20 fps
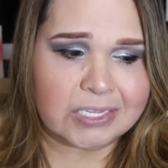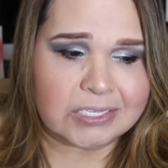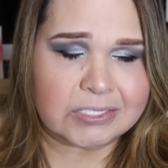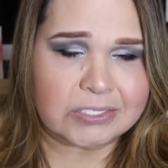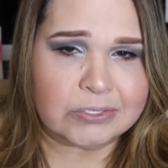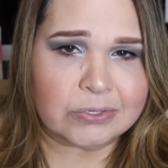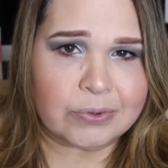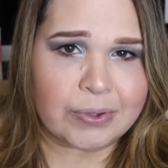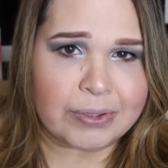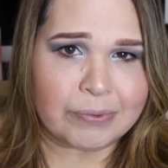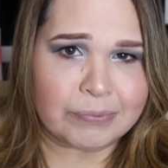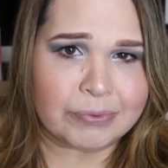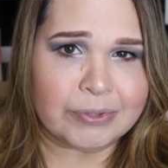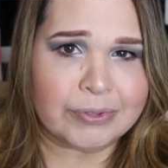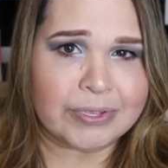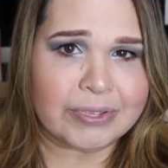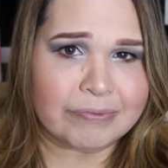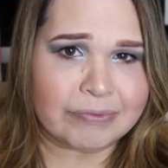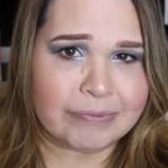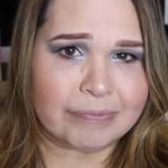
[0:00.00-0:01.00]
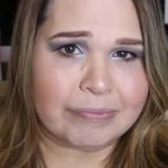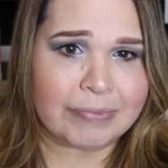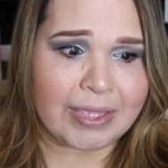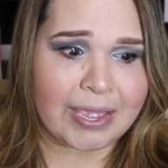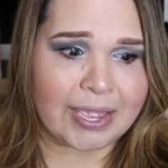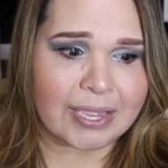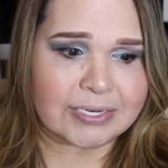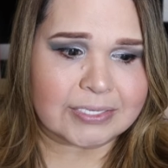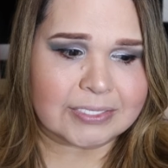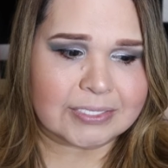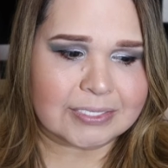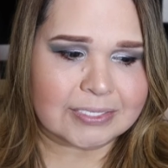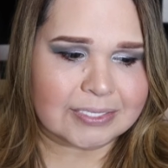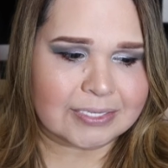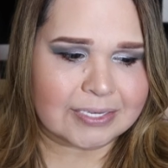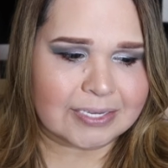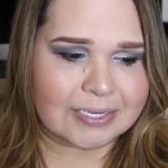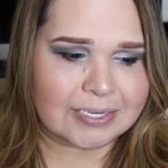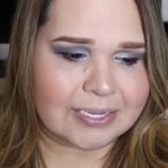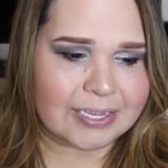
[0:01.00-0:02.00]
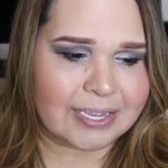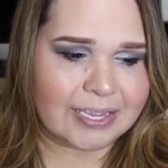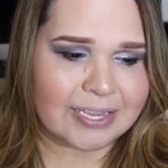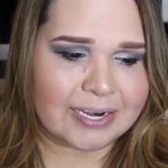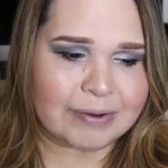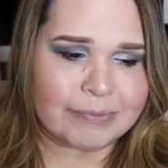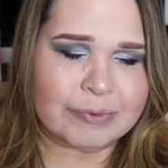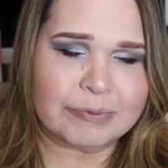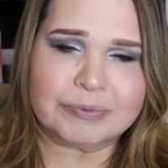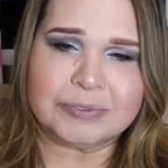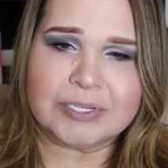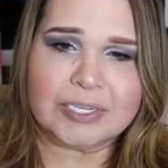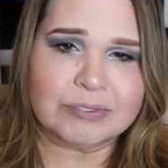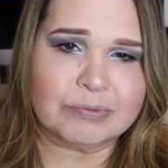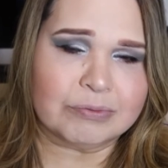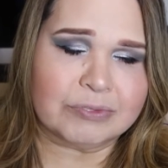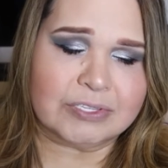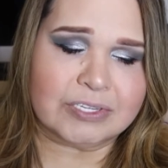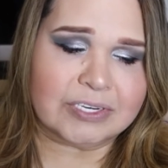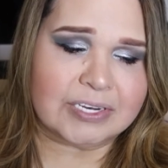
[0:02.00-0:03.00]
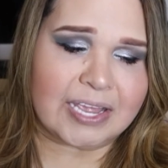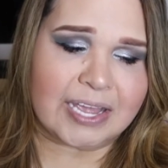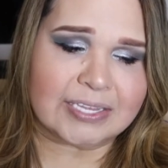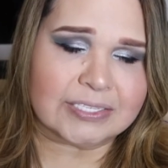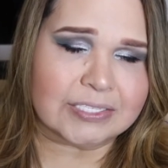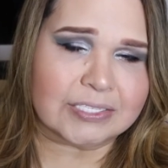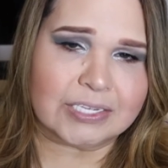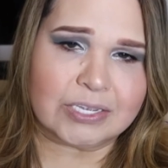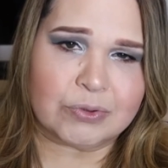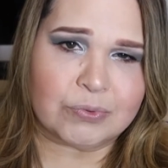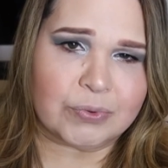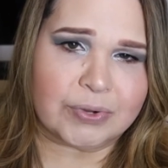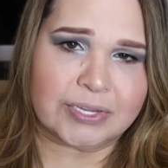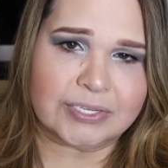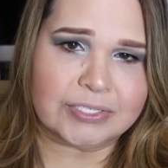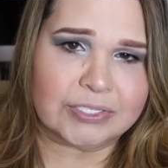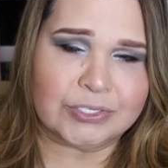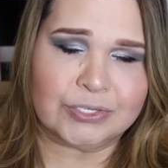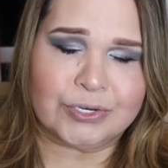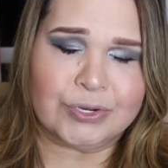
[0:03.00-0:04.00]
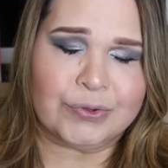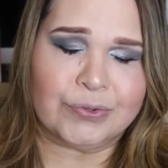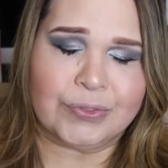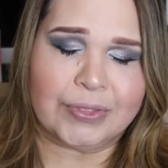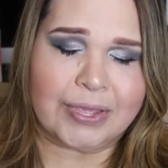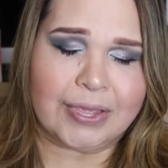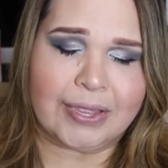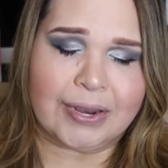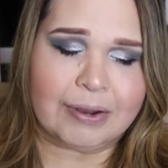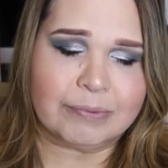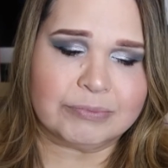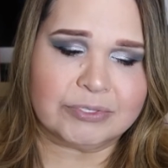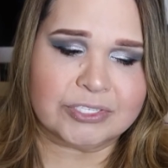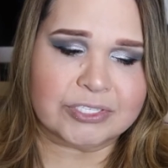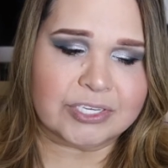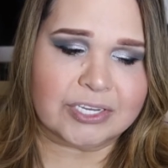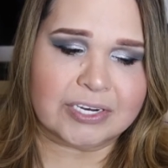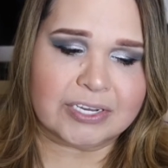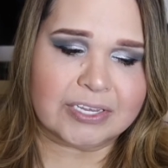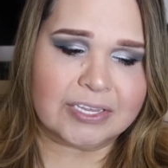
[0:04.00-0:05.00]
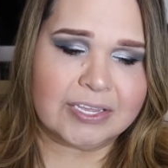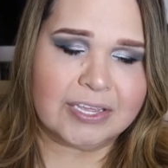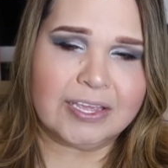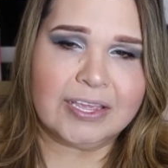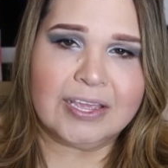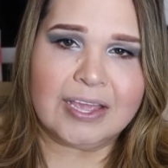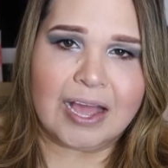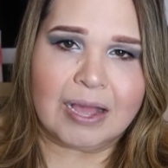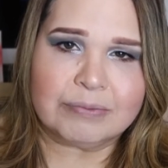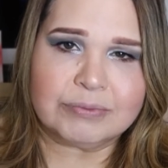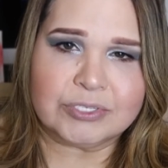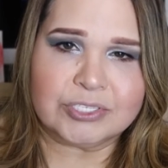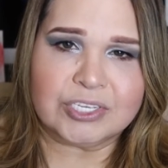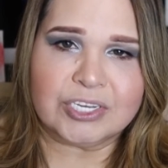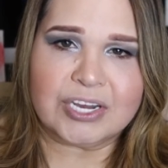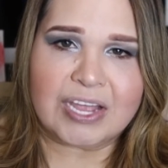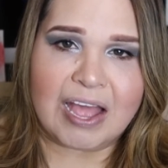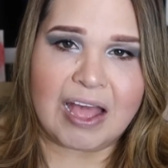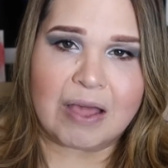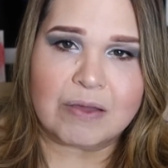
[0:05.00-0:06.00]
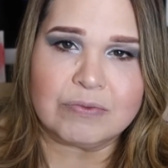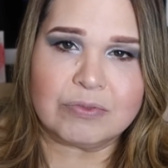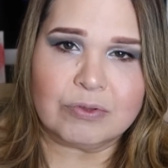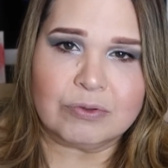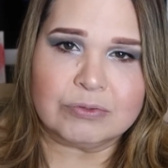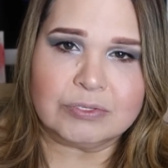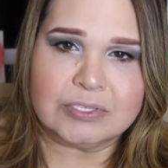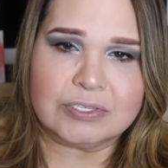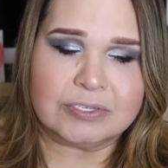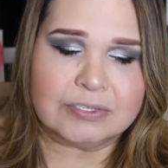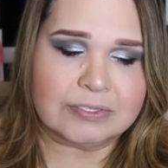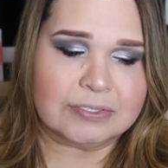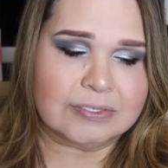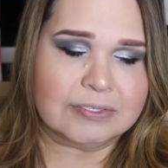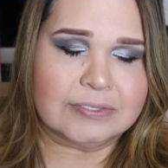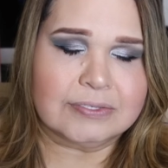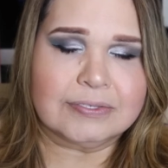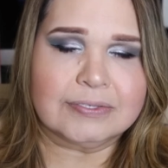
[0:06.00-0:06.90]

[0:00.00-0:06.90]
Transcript: So I will give them that. And I'm obsessed with the dazzling ones. You know that. I'm just gonna, I'm just gonna have those and